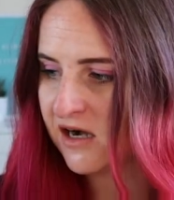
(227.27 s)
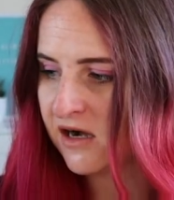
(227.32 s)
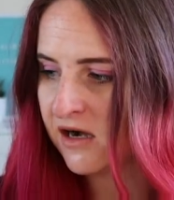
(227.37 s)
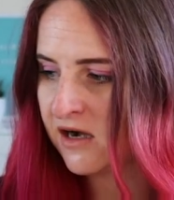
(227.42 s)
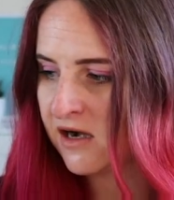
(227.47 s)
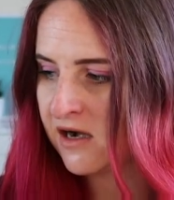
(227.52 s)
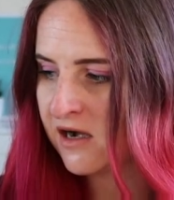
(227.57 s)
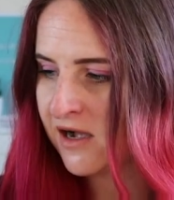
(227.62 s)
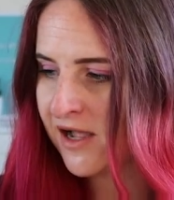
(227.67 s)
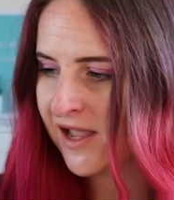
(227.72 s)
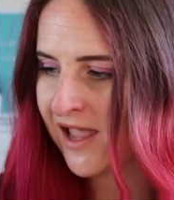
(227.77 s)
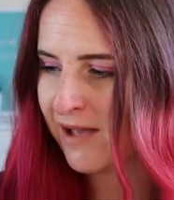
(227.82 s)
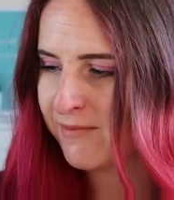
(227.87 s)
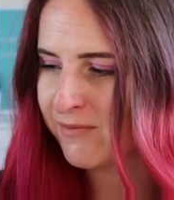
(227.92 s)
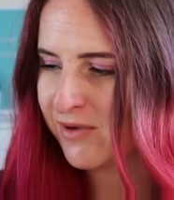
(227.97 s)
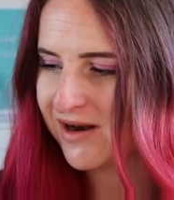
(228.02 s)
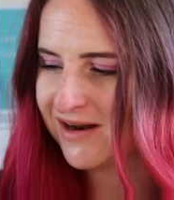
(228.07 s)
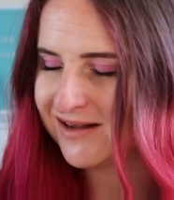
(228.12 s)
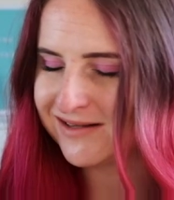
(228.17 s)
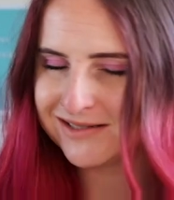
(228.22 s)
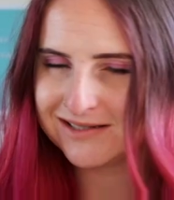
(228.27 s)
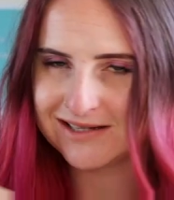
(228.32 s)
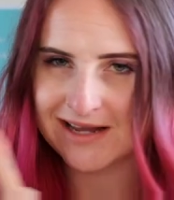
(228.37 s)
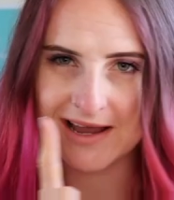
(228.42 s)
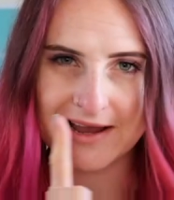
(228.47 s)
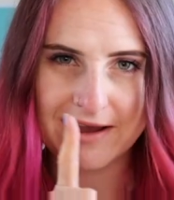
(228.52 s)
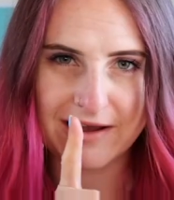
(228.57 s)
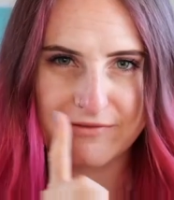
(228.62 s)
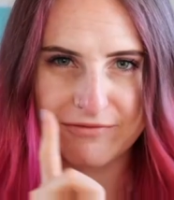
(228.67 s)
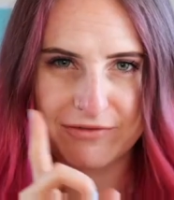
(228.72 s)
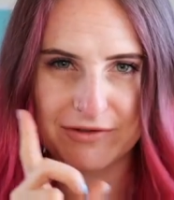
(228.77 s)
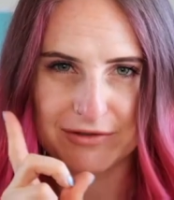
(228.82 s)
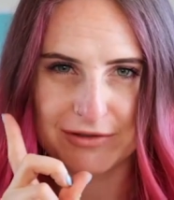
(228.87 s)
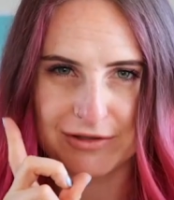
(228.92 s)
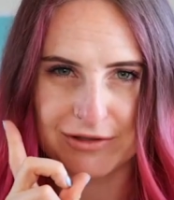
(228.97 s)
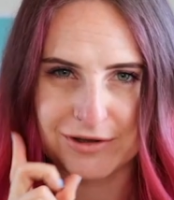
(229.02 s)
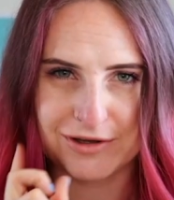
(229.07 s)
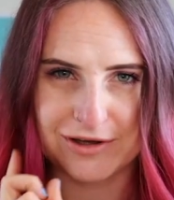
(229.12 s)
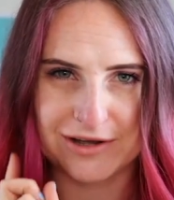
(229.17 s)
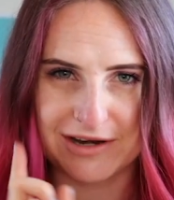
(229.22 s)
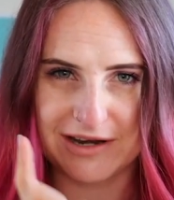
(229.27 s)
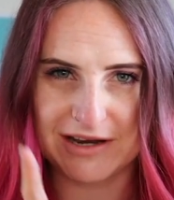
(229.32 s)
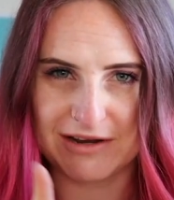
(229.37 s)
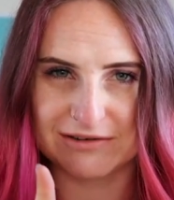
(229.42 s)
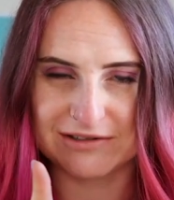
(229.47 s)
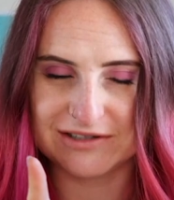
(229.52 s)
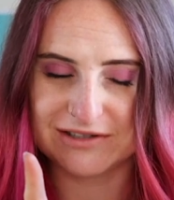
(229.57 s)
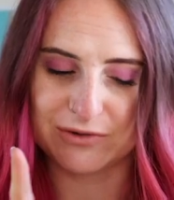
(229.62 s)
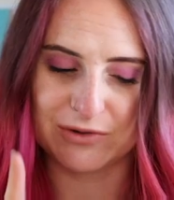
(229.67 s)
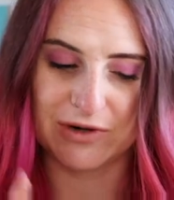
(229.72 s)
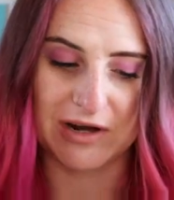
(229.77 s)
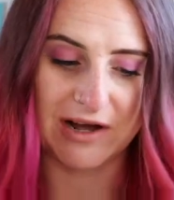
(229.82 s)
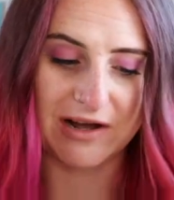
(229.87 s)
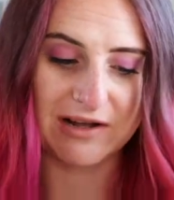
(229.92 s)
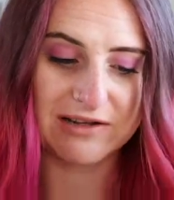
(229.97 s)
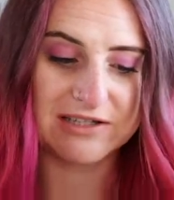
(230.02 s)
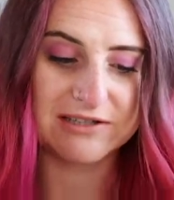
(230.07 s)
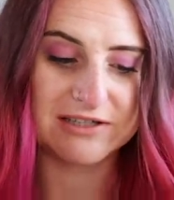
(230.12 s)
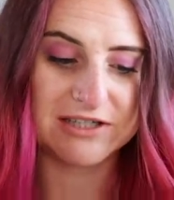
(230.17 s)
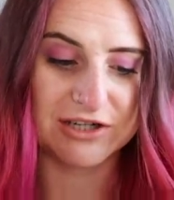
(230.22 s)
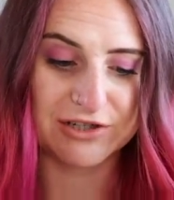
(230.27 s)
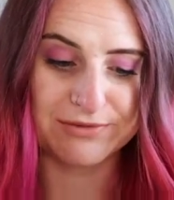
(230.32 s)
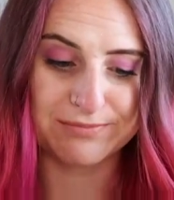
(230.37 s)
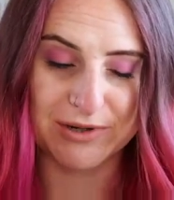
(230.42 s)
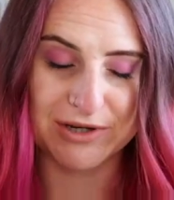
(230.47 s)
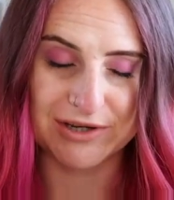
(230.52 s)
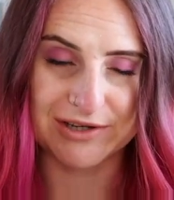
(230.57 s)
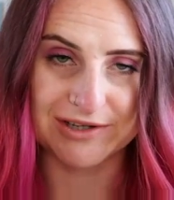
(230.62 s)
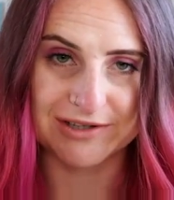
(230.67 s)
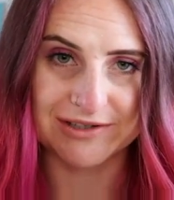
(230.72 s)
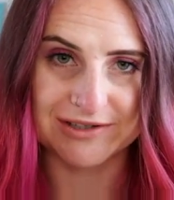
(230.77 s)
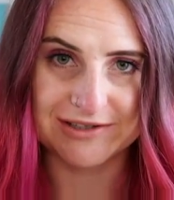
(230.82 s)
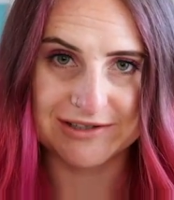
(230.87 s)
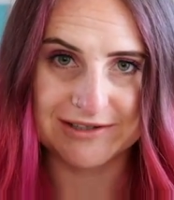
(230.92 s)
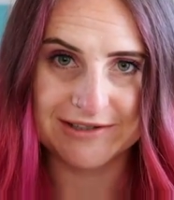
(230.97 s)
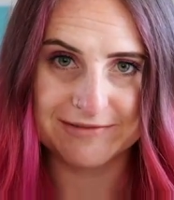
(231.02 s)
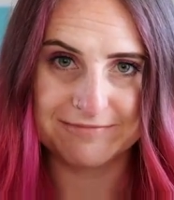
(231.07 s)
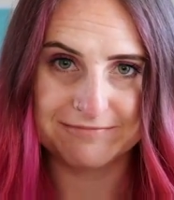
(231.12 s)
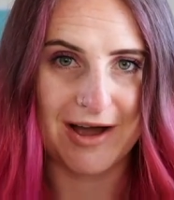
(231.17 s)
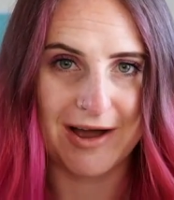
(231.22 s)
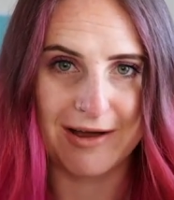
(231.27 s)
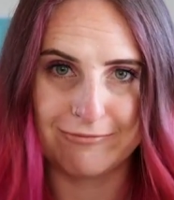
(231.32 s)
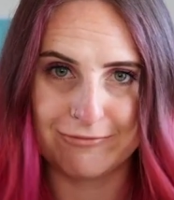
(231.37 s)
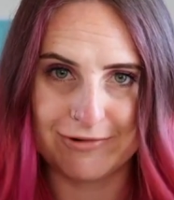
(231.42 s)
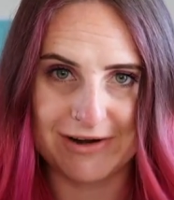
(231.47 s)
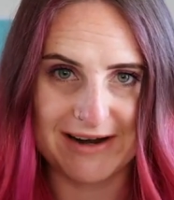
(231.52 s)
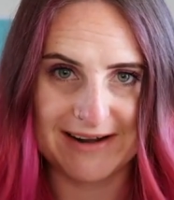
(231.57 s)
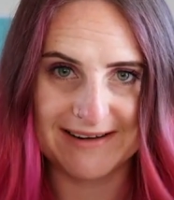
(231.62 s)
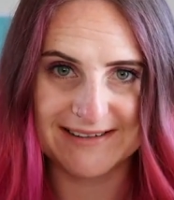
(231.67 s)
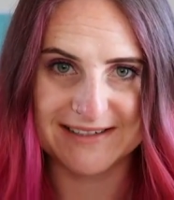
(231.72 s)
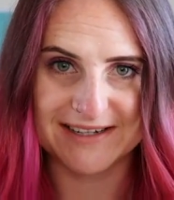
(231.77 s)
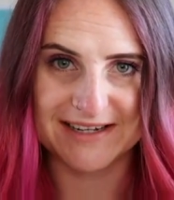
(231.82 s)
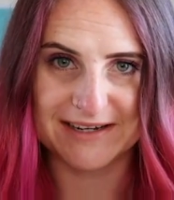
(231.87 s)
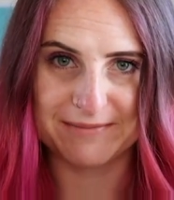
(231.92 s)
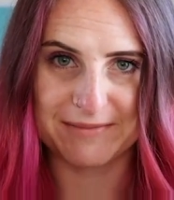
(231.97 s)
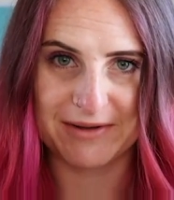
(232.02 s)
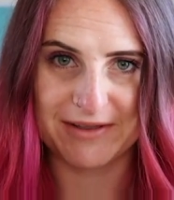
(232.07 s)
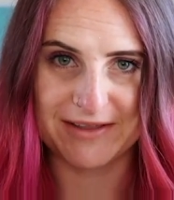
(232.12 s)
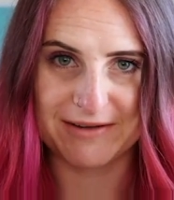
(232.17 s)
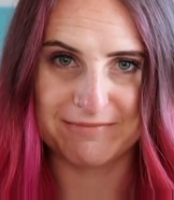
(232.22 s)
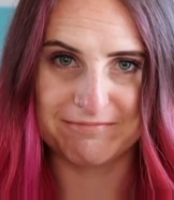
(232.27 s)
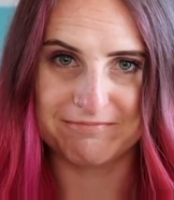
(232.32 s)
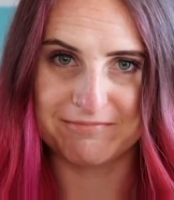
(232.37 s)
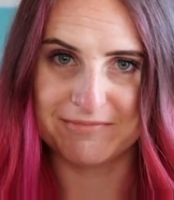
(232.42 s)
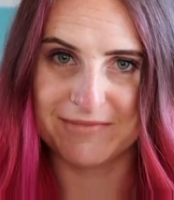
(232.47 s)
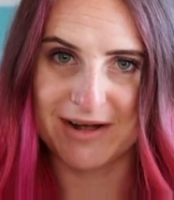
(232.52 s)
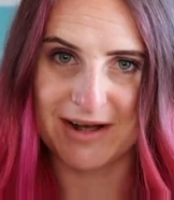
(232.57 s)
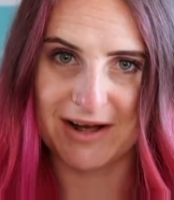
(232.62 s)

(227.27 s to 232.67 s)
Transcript: I am going to save the neons till last just because I'm really excited about them.